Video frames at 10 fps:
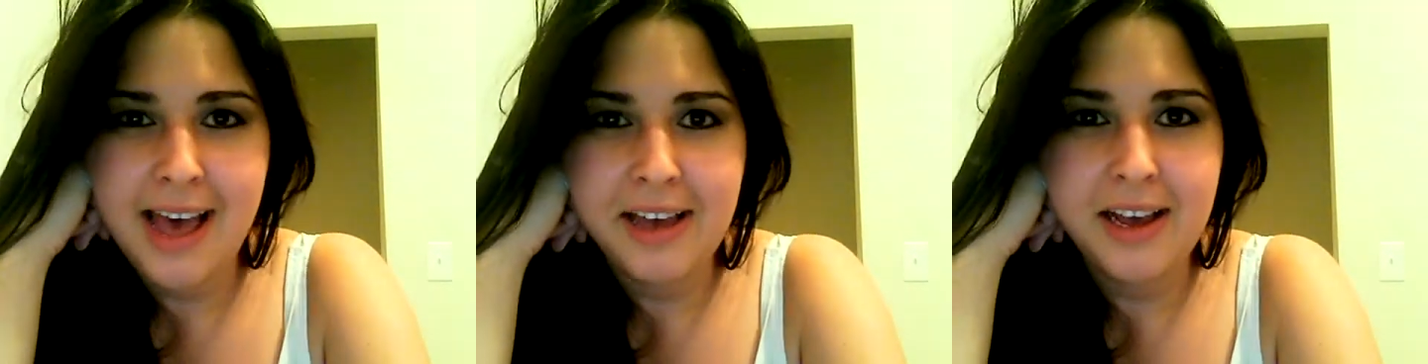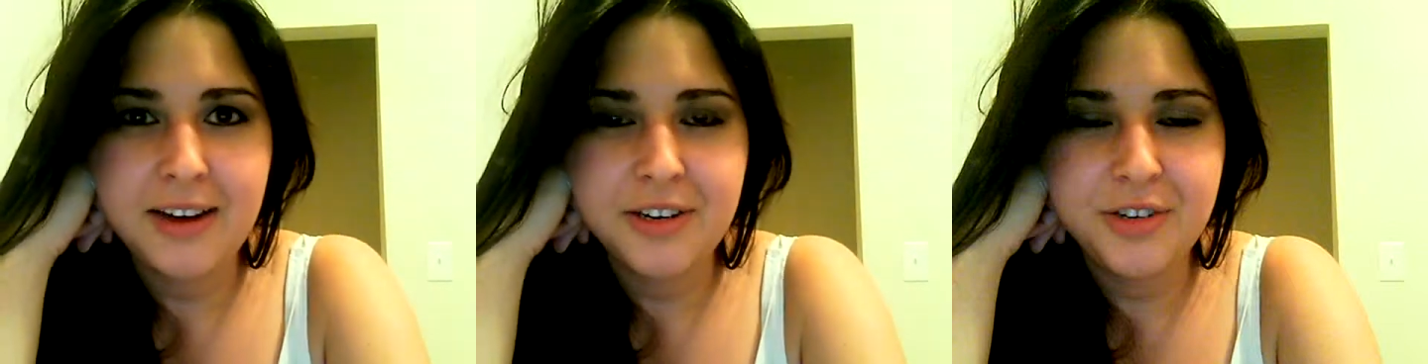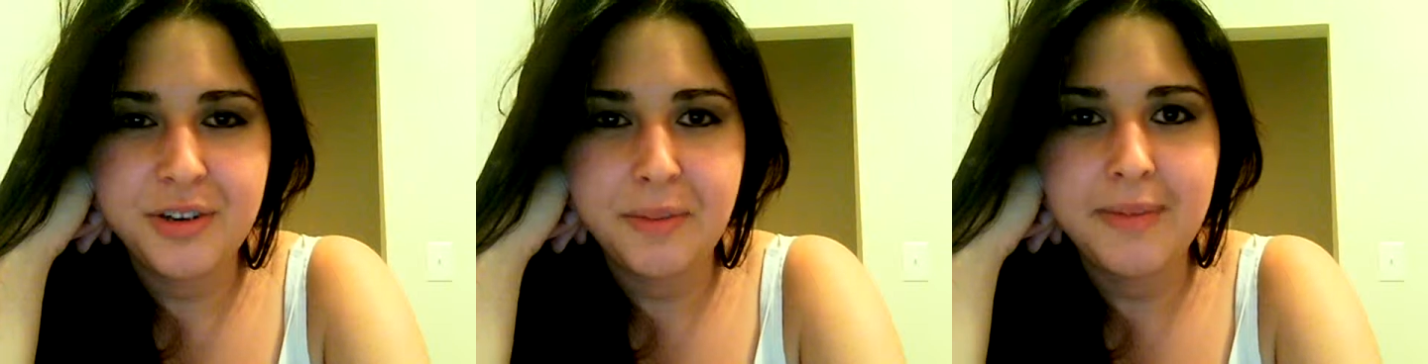I got her
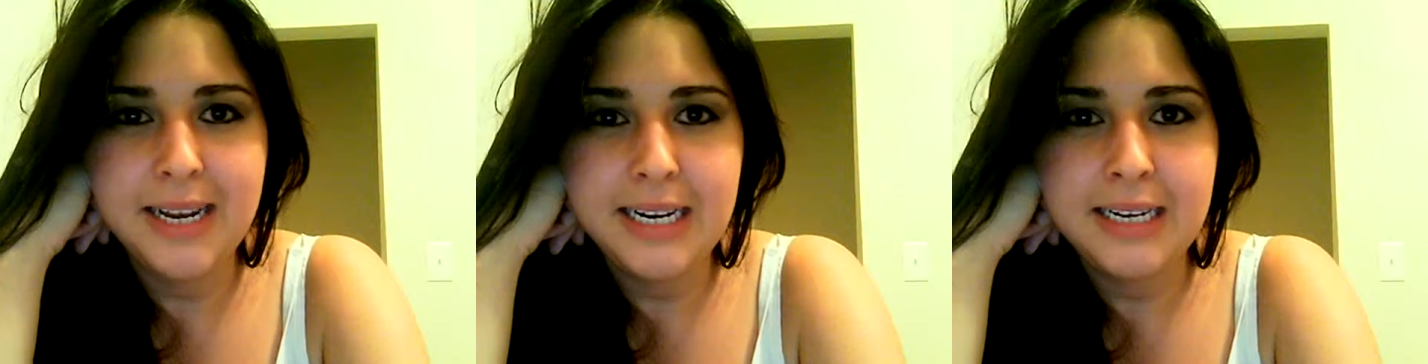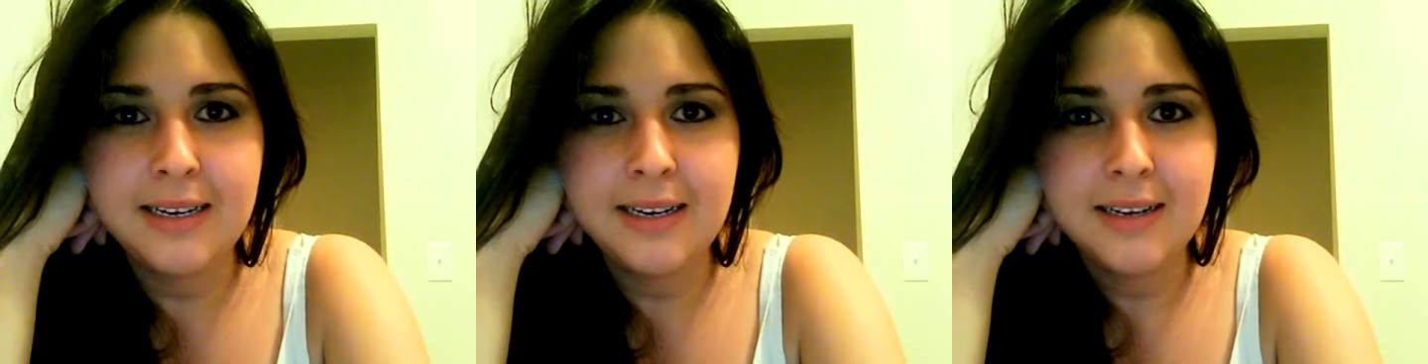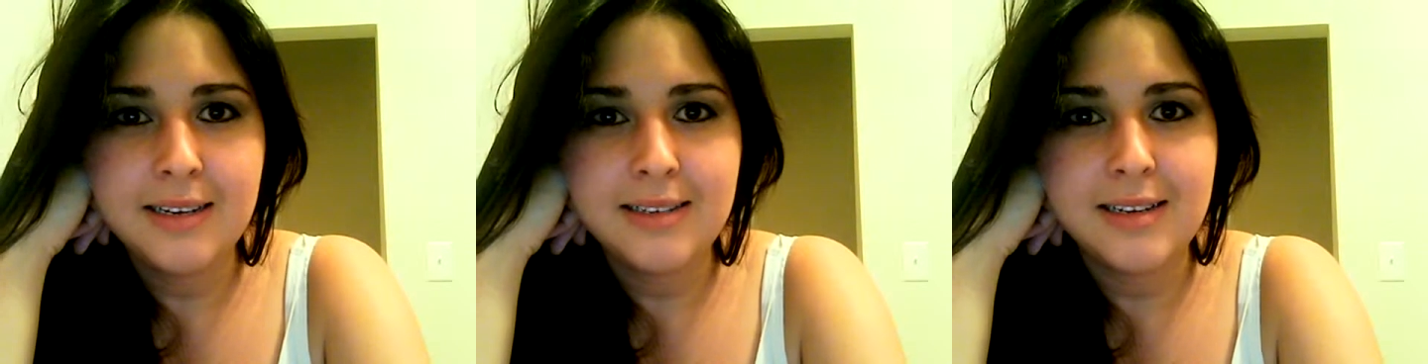some meat
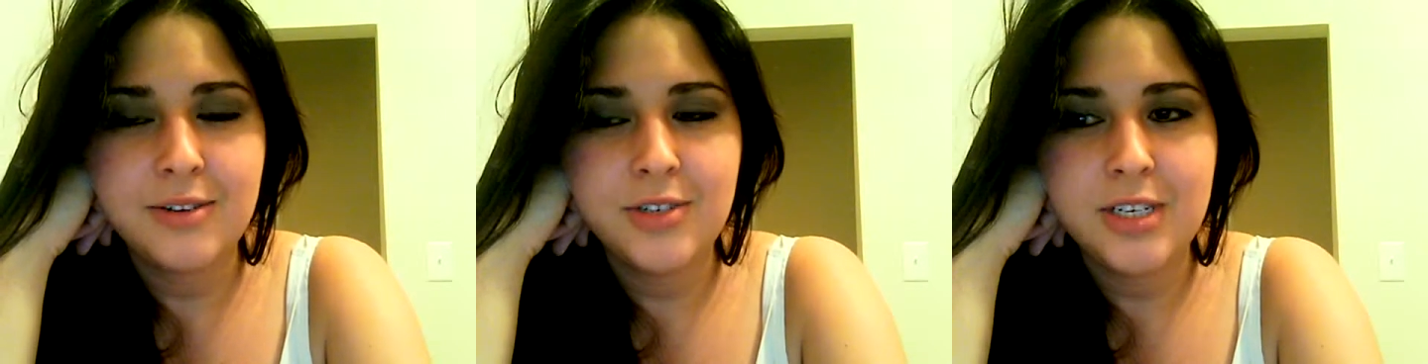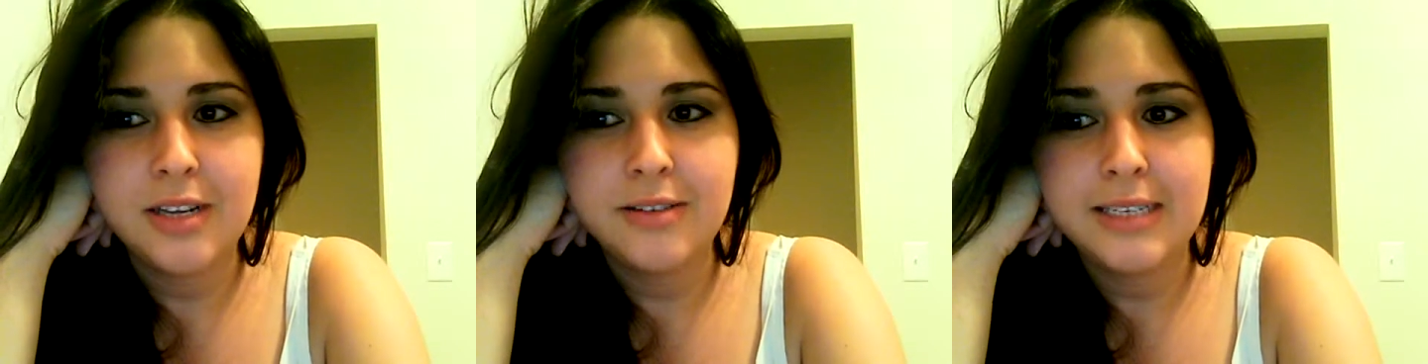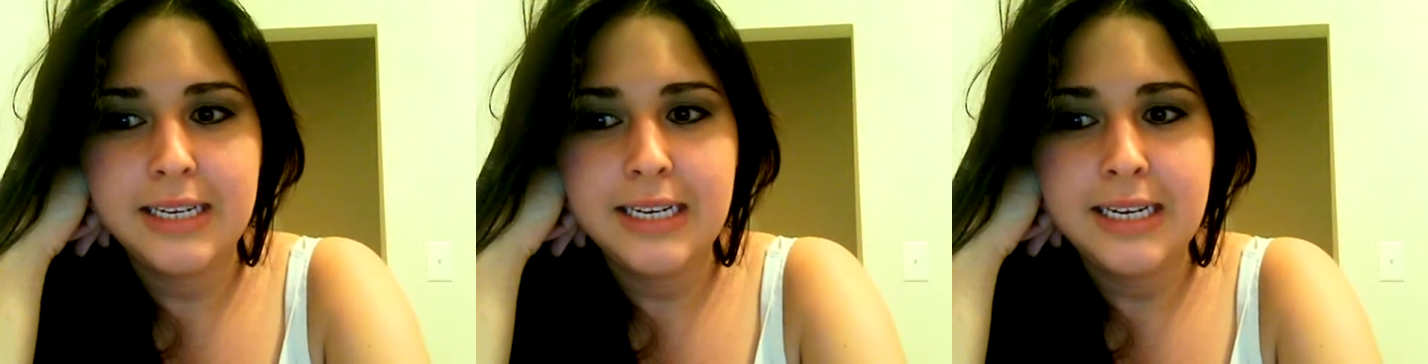because I know she loves
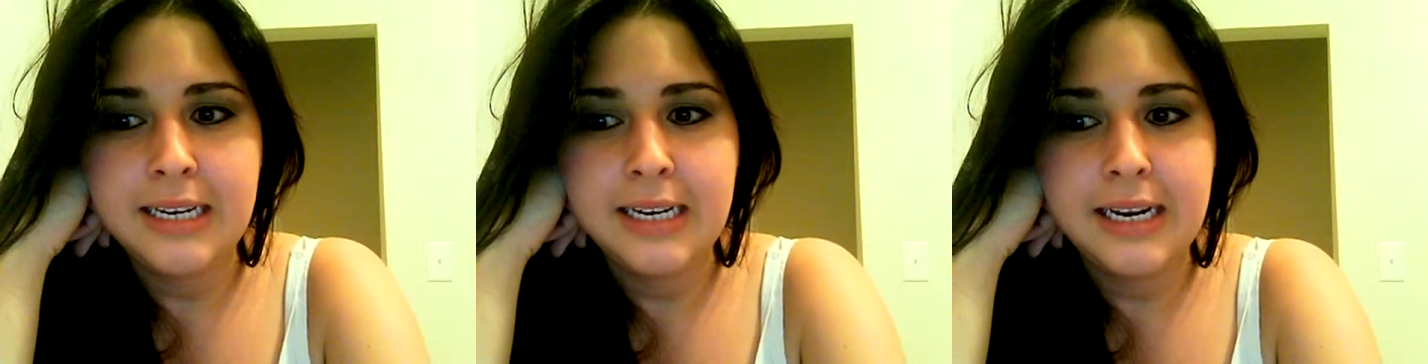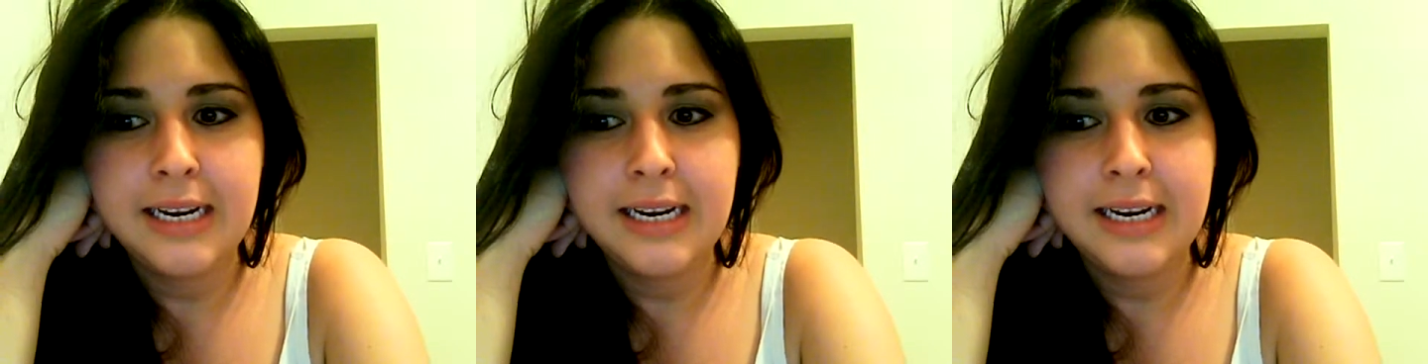to eat it.